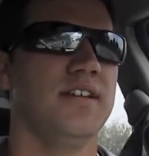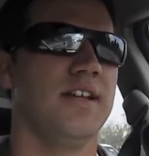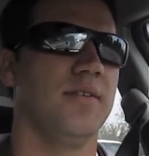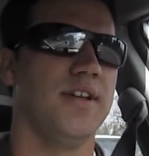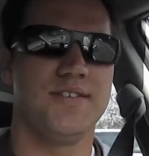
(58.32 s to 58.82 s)

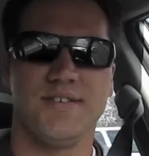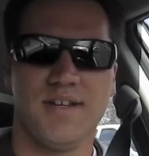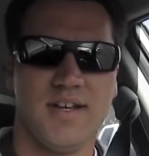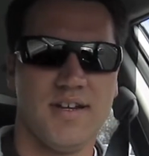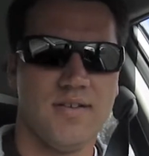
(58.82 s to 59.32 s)
anyways,
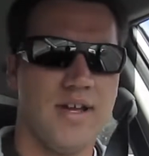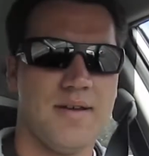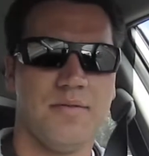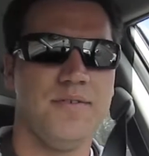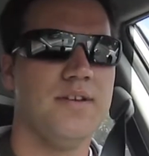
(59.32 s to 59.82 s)
I don't
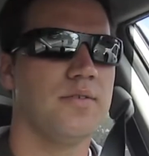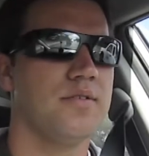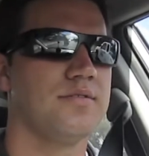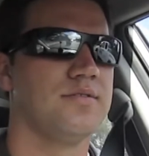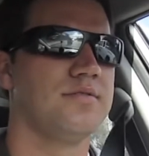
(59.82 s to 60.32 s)
have a
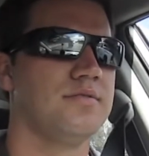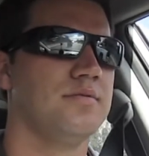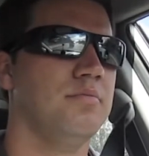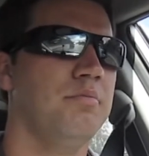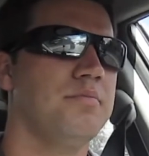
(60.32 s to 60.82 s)
fever
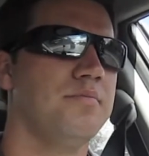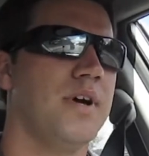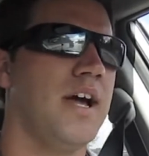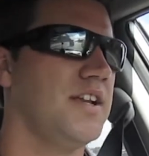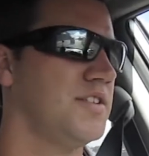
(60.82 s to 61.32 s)

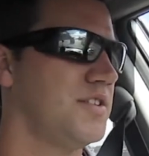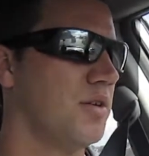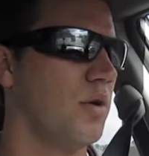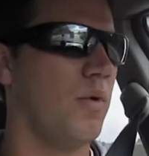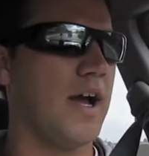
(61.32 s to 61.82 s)
but I just
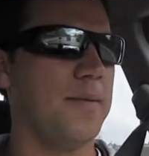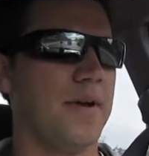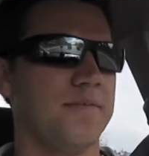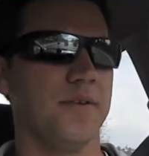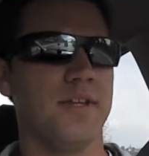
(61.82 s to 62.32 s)
don't know why I'm
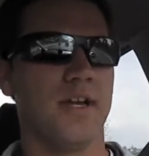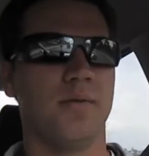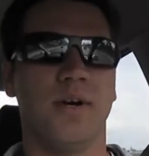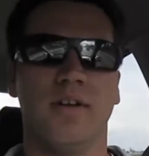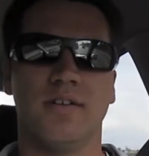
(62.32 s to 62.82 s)
not feeling that
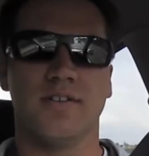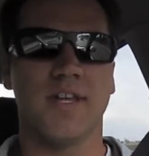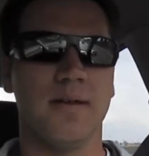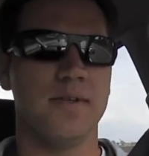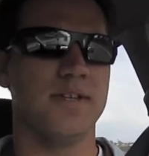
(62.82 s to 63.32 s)
well. It's
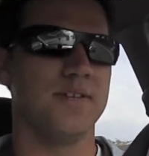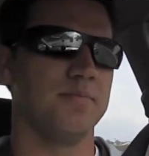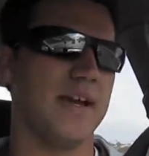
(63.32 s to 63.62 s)
got to be some